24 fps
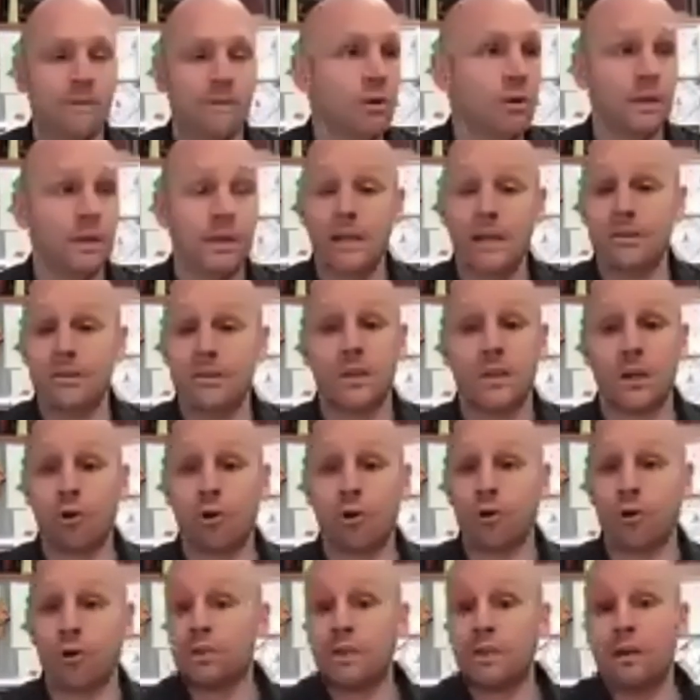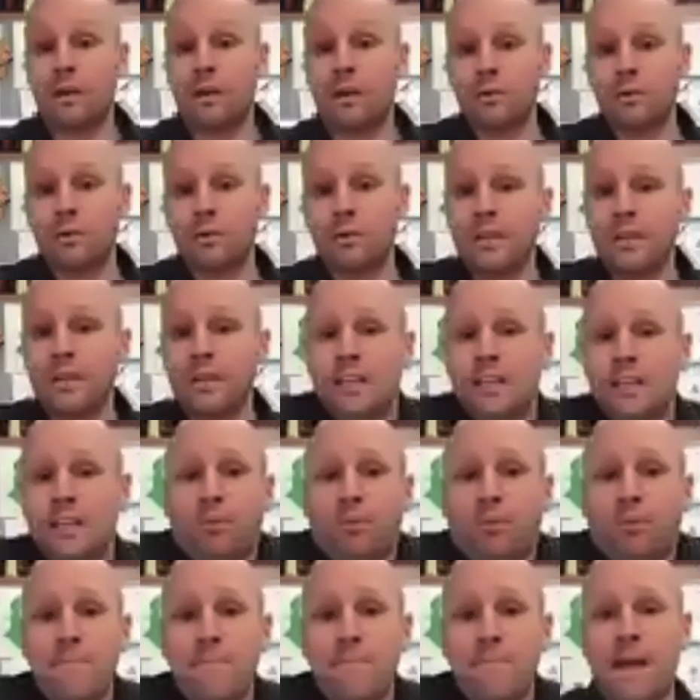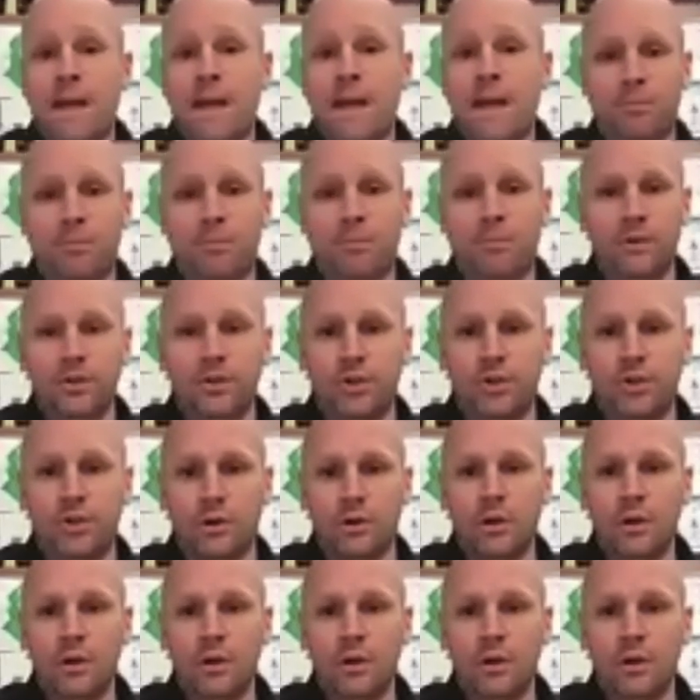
There are kids in the, across the country that didn't get to play basketball this year.